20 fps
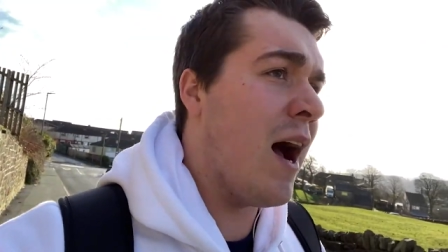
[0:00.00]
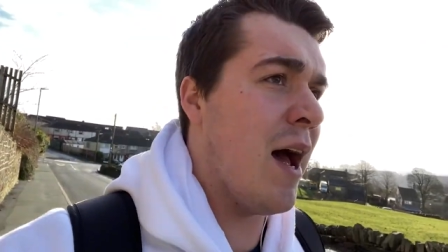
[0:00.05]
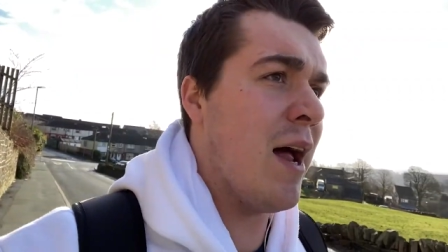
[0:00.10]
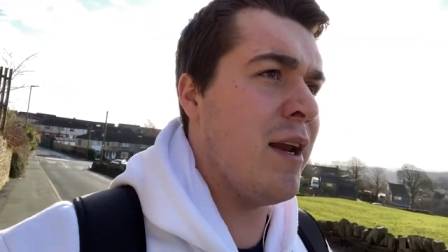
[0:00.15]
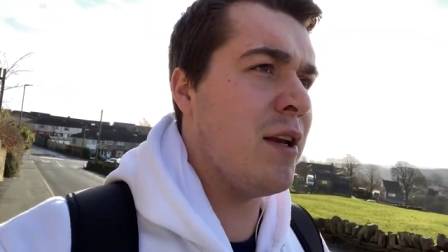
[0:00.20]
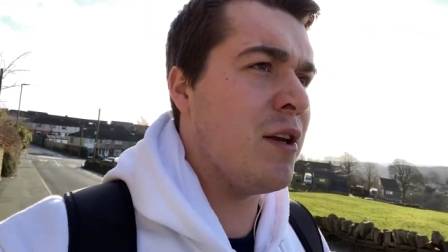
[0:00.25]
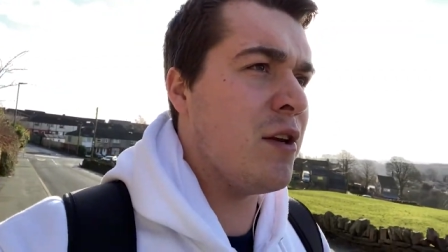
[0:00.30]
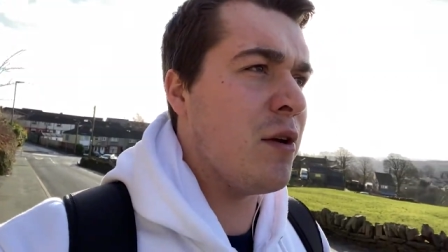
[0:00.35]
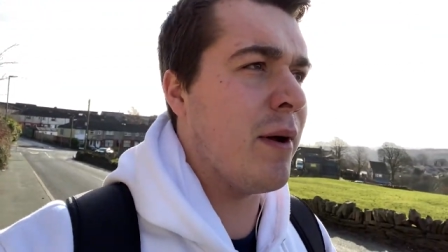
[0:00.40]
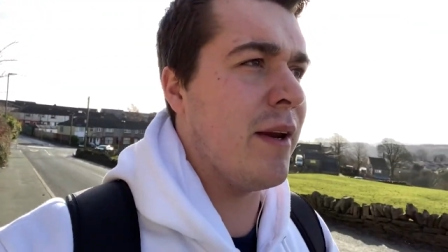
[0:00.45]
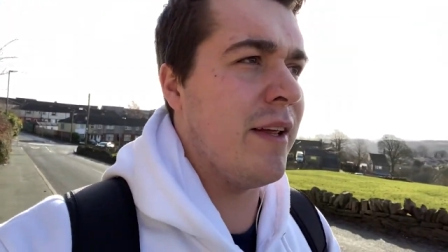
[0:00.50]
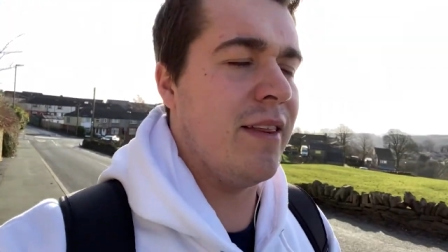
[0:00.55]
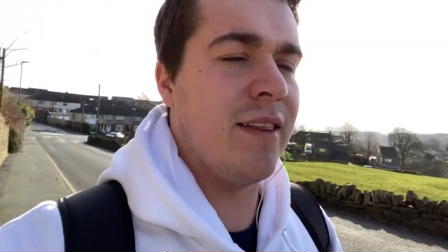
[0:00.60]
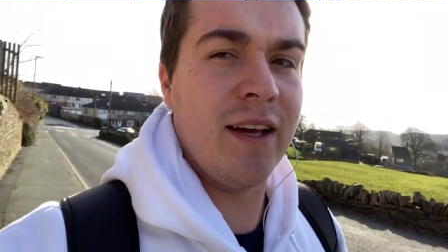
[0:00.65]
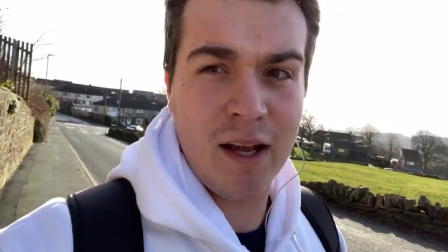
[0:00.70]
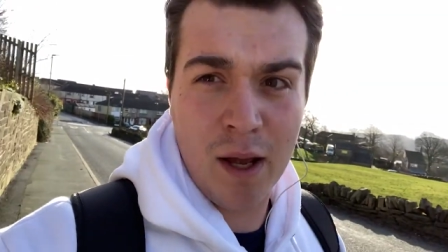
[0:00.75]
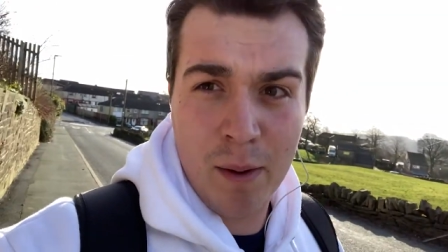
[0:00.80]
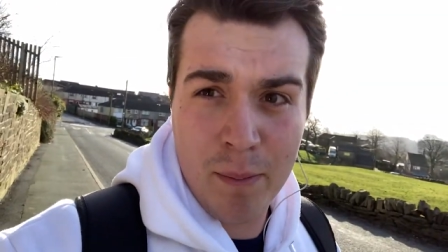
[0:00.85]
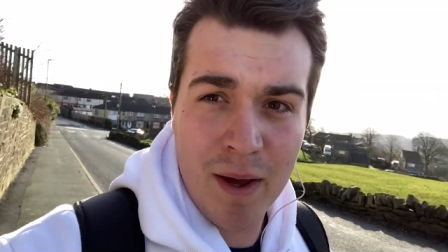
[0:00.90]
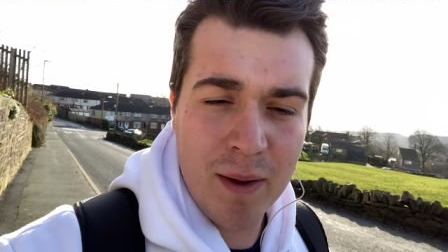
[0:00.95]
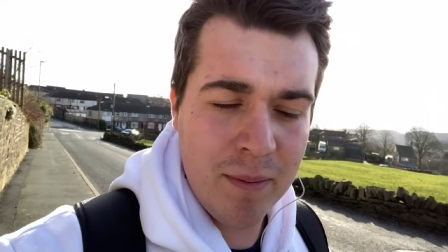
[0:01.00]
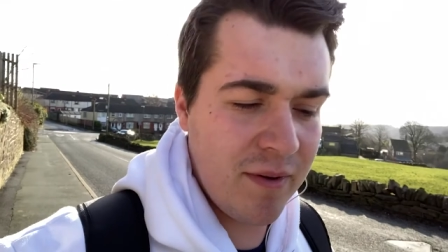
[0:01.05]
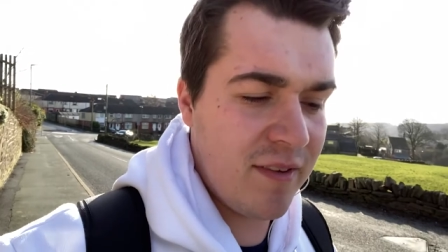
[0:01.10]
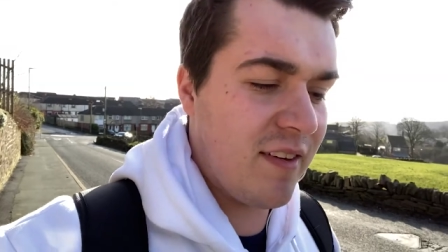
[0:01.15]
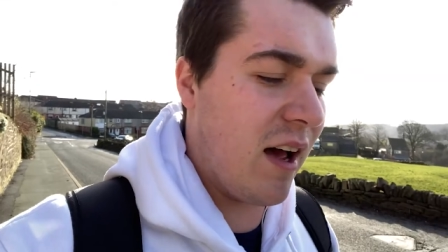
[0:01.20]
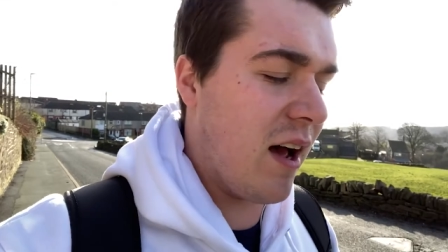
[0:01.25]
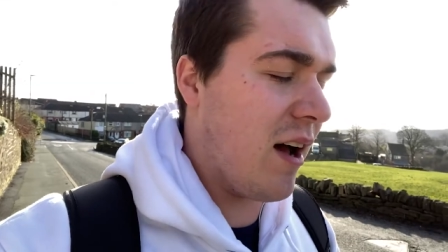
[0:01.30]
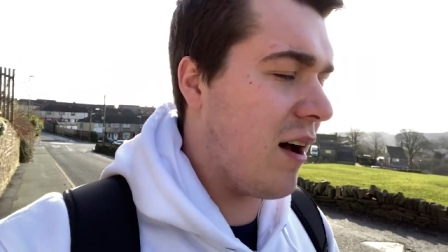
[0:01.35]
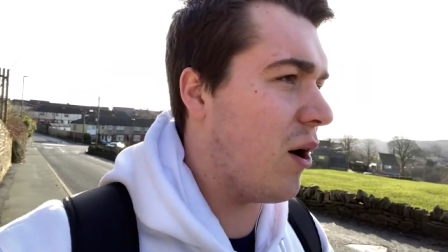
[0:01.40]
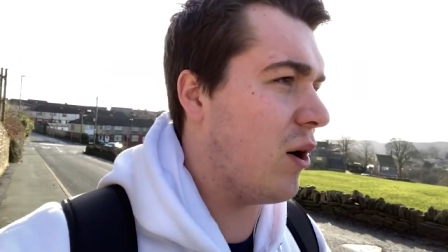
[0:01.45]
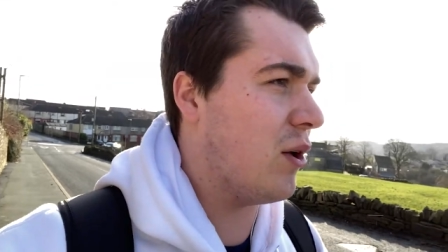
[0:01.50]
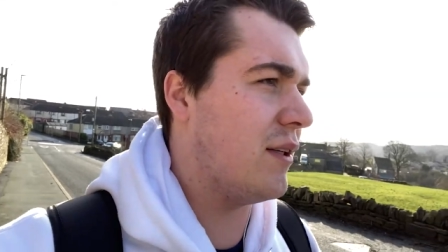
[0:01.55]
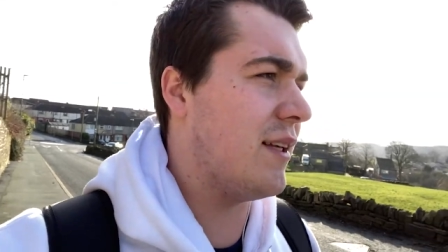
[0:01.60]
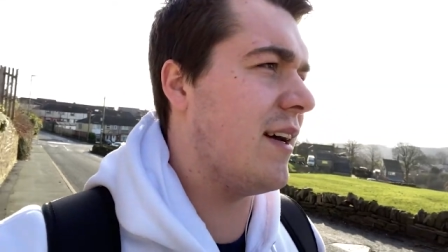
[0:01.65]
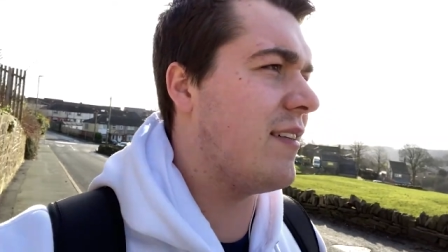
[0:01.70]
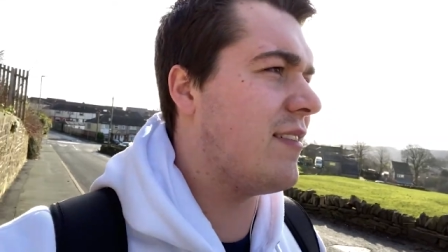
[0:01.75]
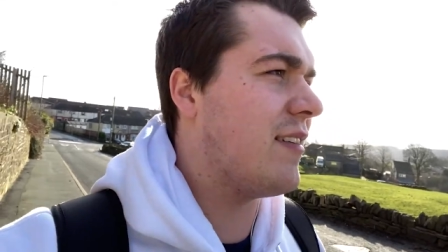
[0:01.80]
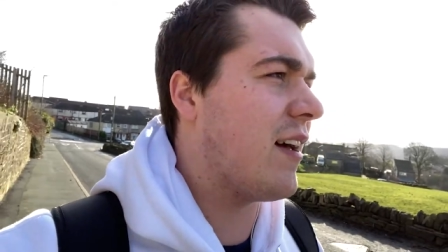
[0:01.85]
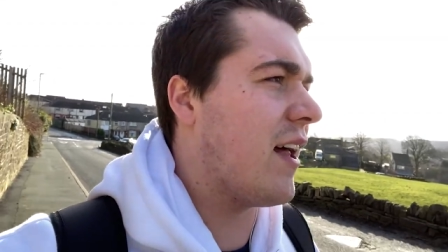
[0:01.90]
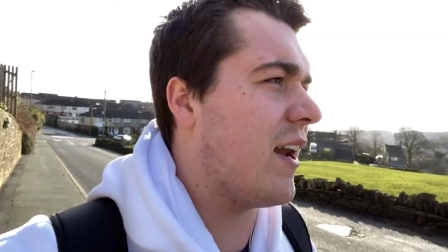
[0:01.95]
I didn't do anything. I babysat all
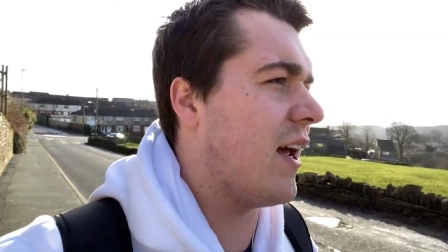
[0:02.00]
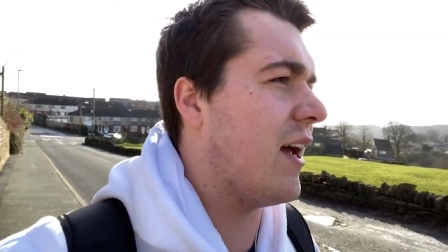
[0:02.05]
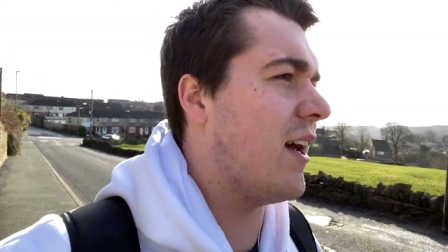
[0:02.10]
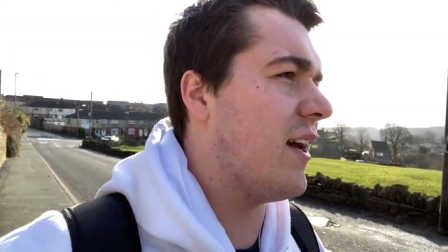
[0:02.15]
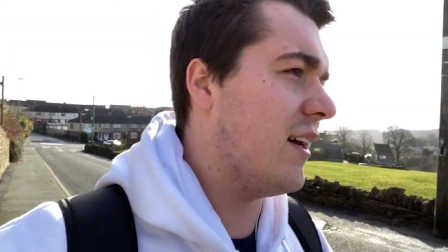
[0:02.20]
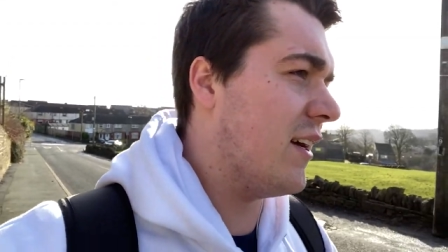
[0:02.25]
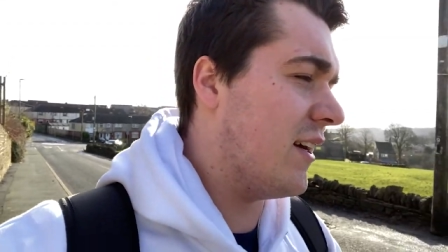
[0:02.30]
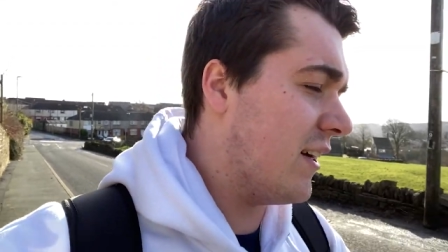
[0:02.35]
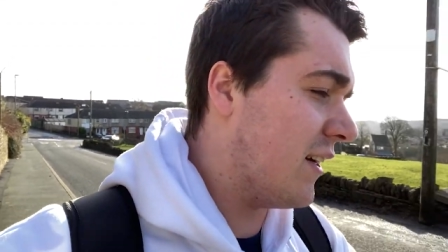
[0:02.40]
day Saturday.